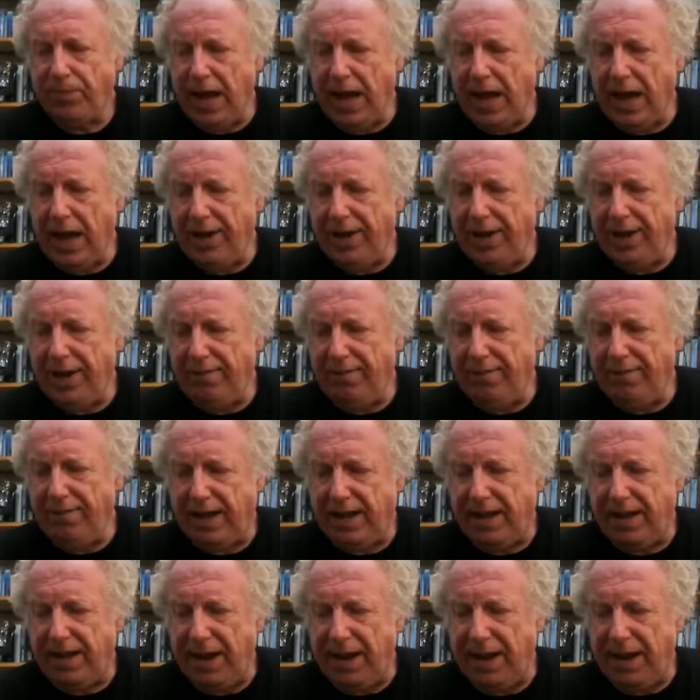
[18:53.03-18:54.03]
and I
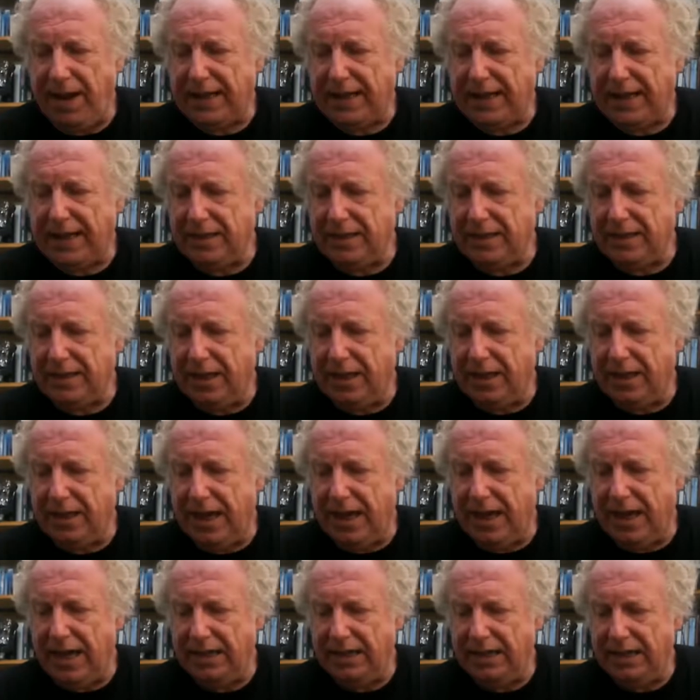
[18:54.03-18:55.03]
fly back,
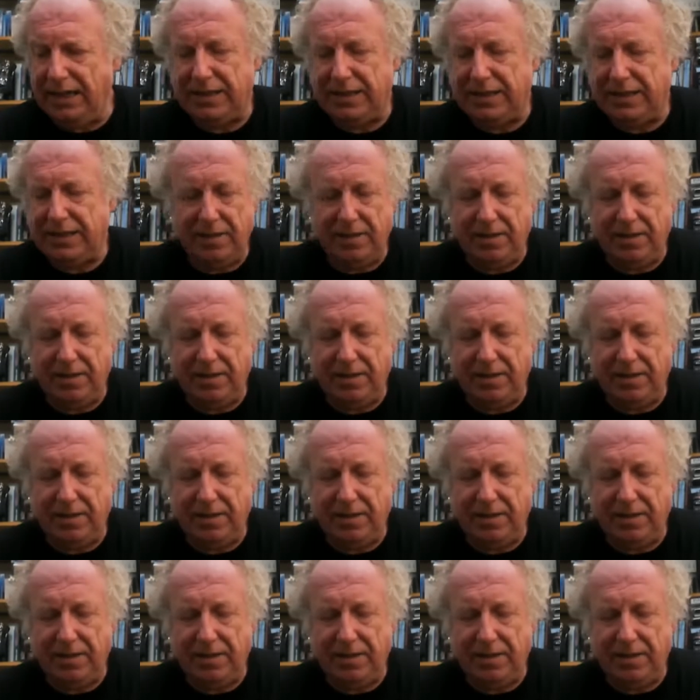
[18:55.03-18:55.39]
uh, and uh,